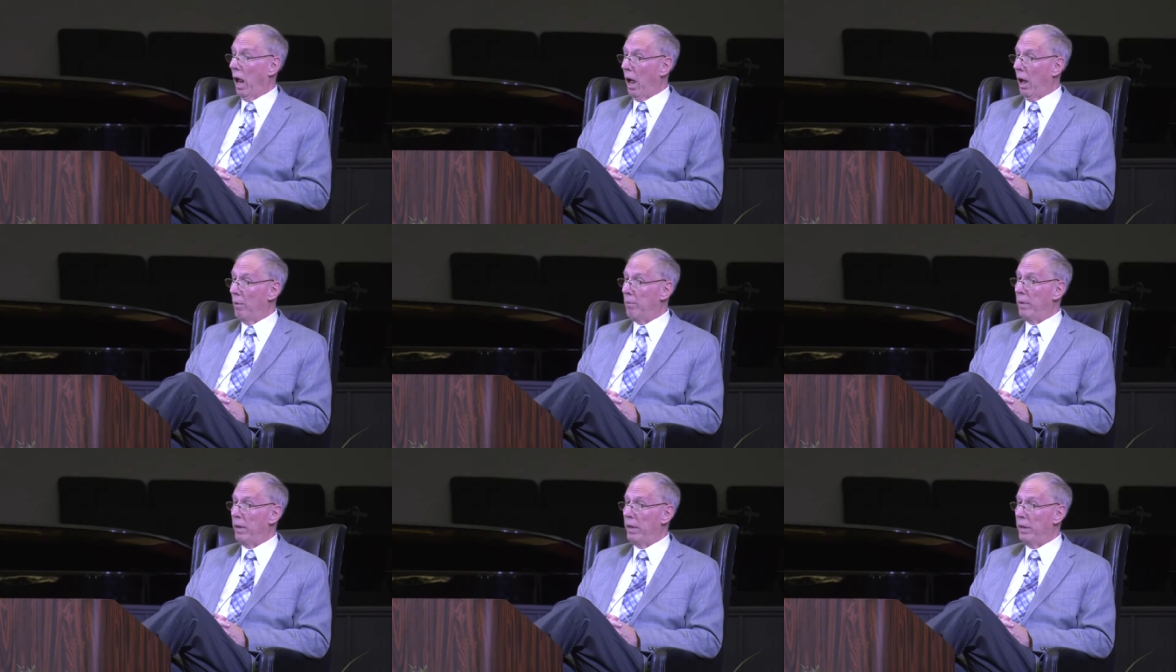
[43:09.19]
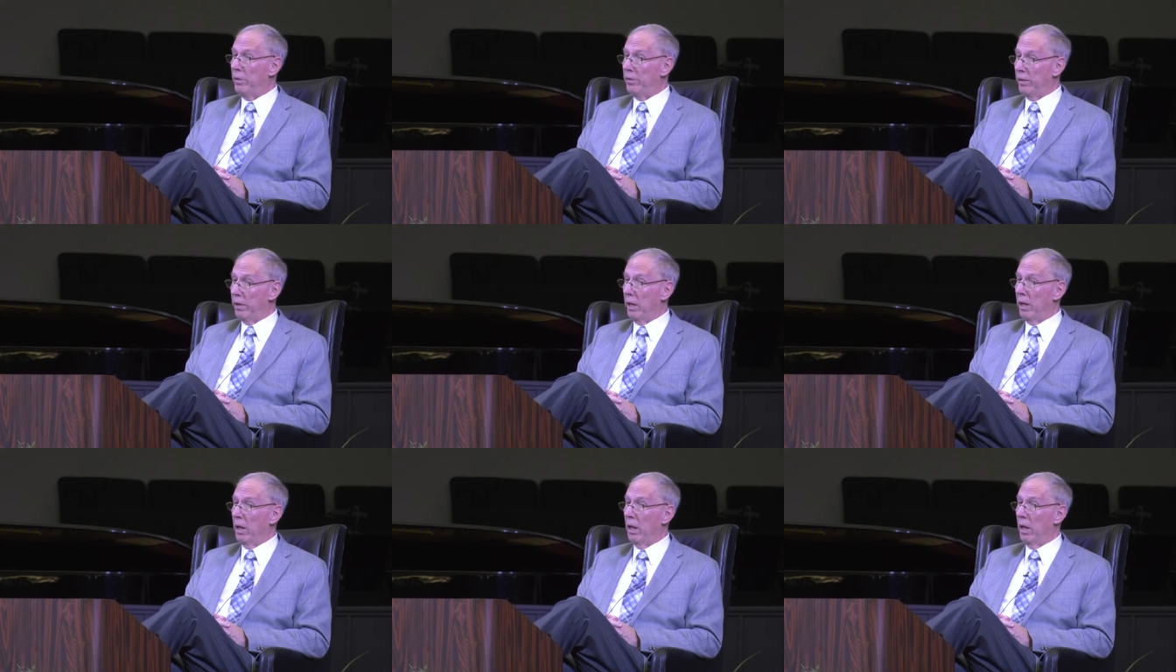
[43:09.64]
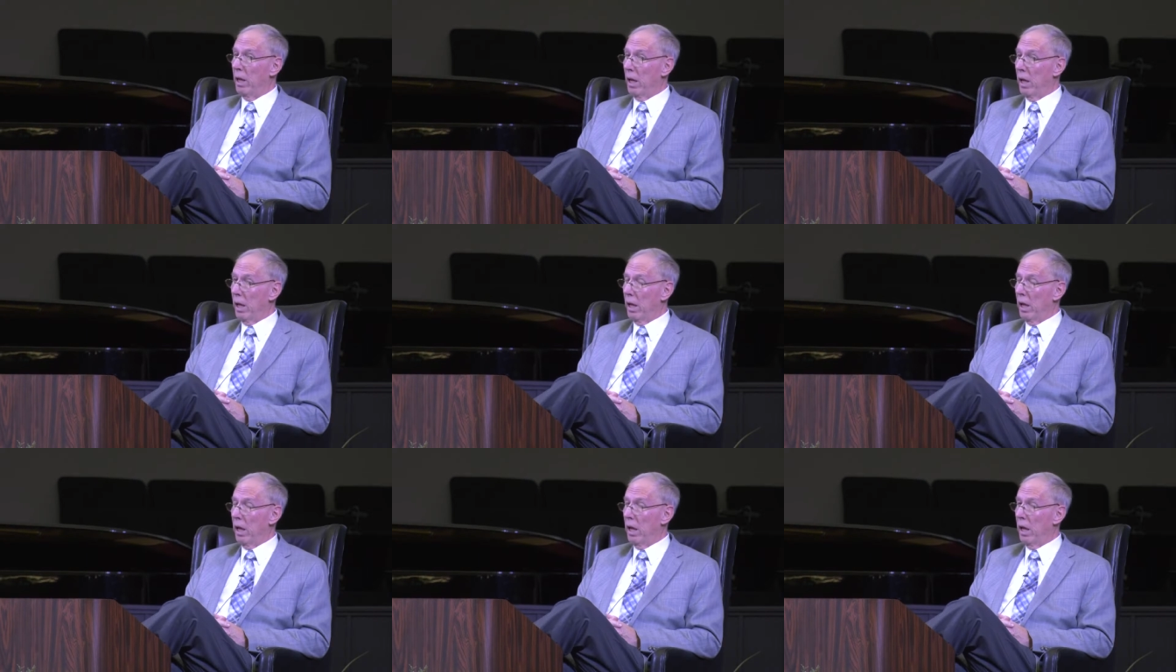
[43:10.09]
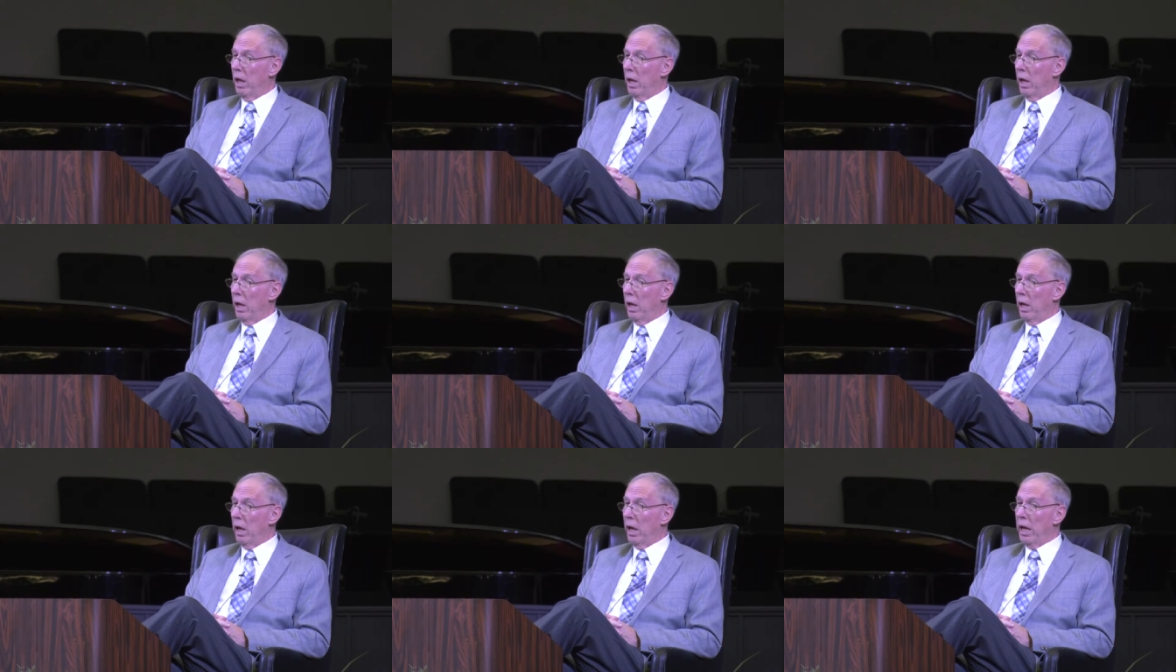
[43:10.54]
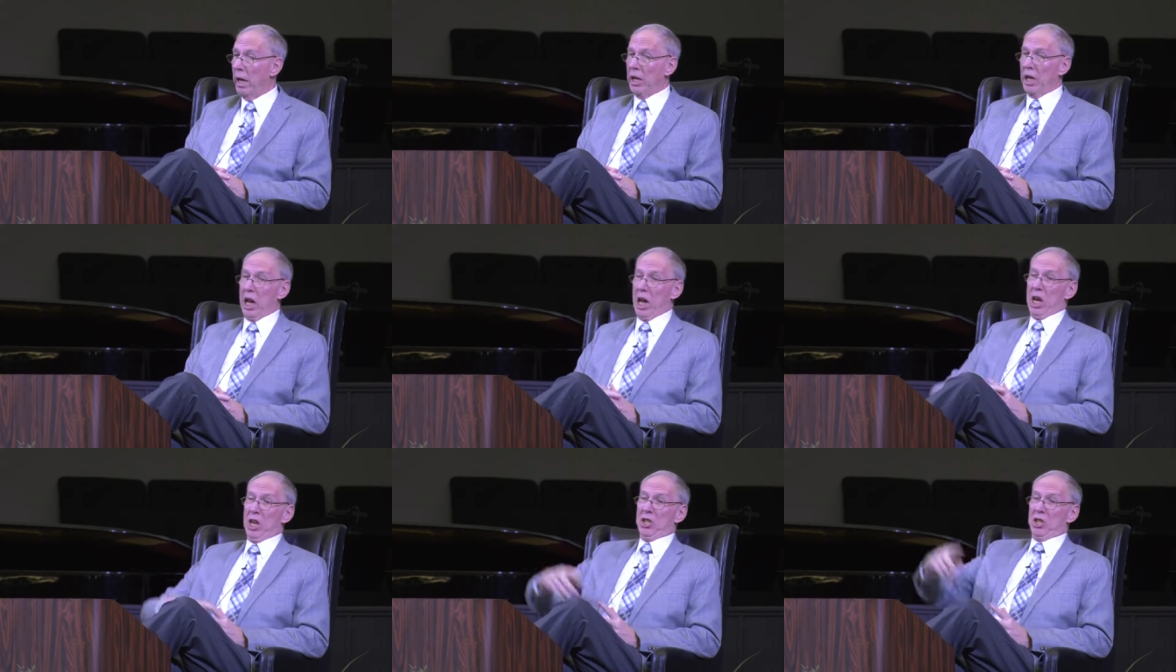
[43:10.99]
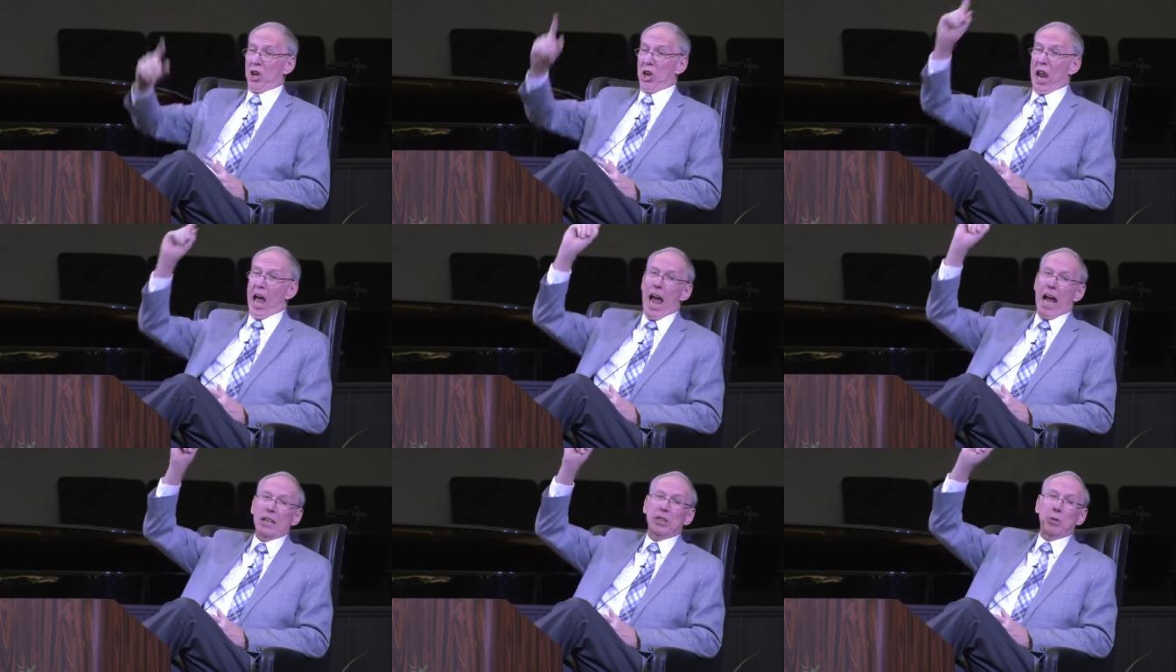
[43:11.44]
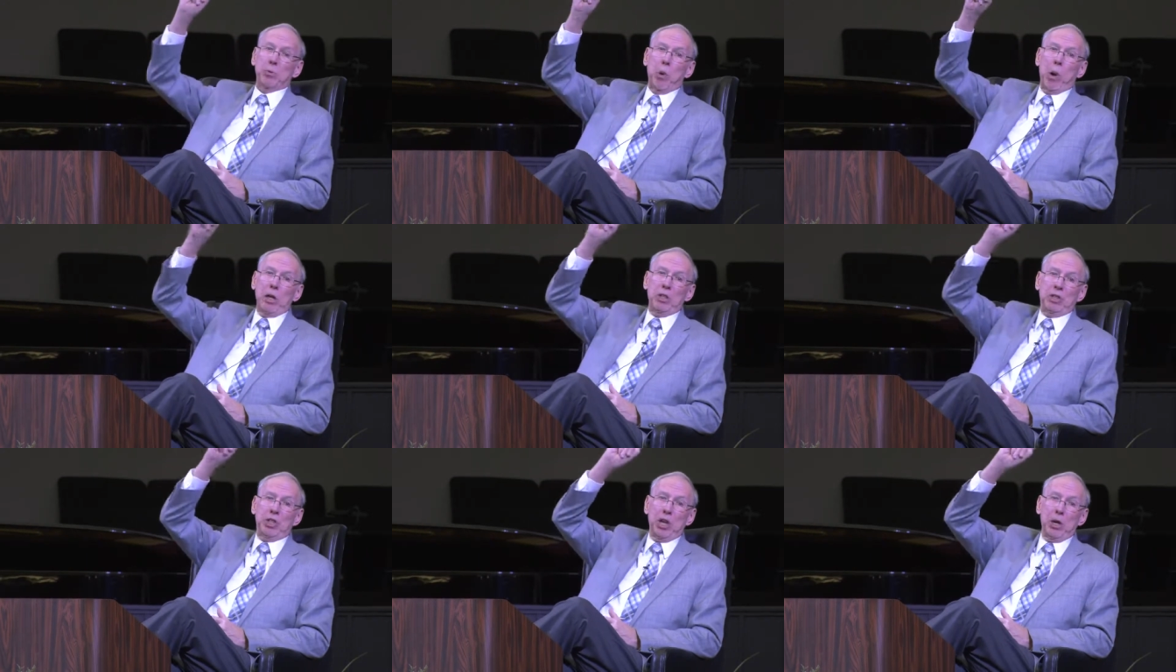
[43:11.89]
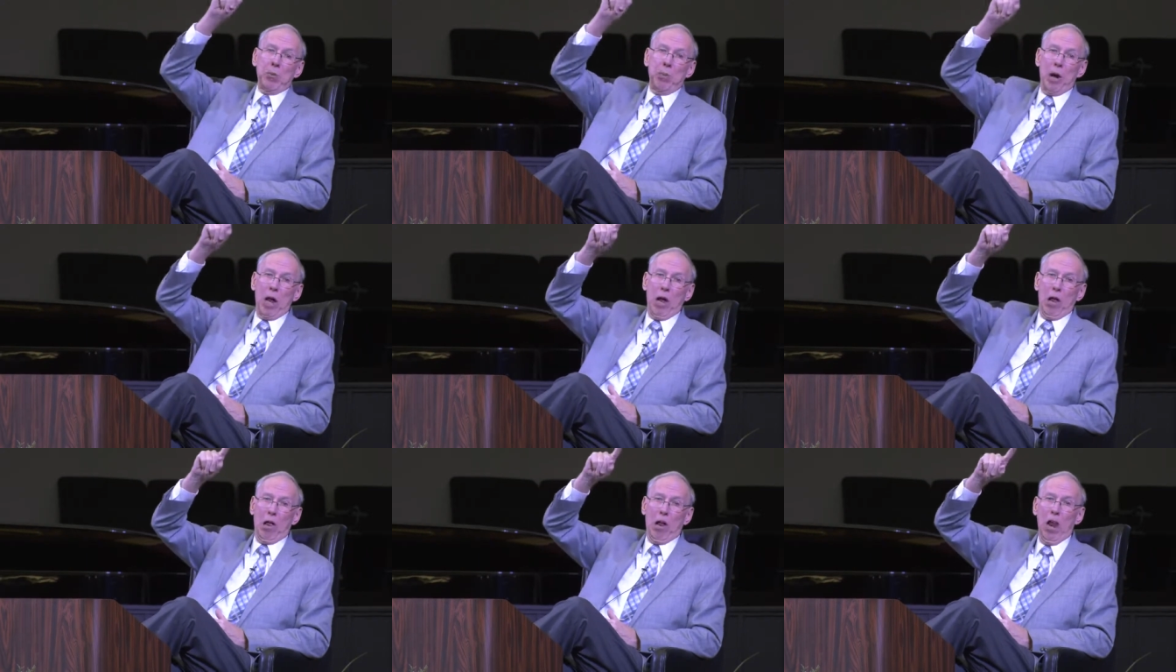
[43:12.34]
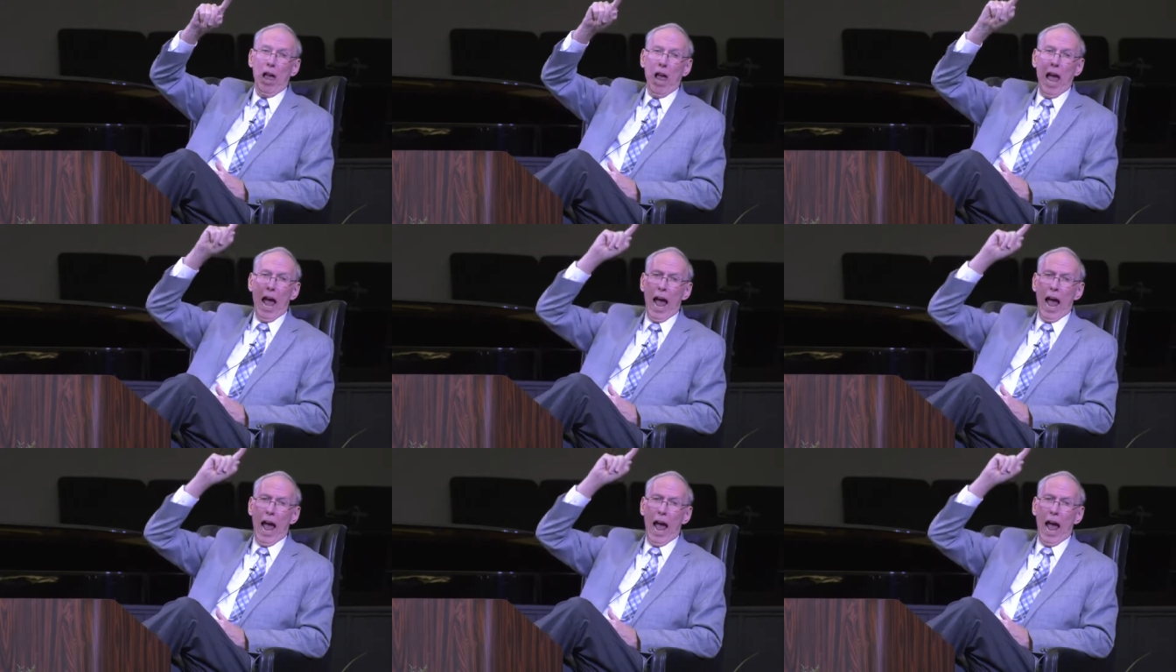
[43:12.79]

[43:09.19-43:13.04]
Amazing. Ye shall ask what ye will,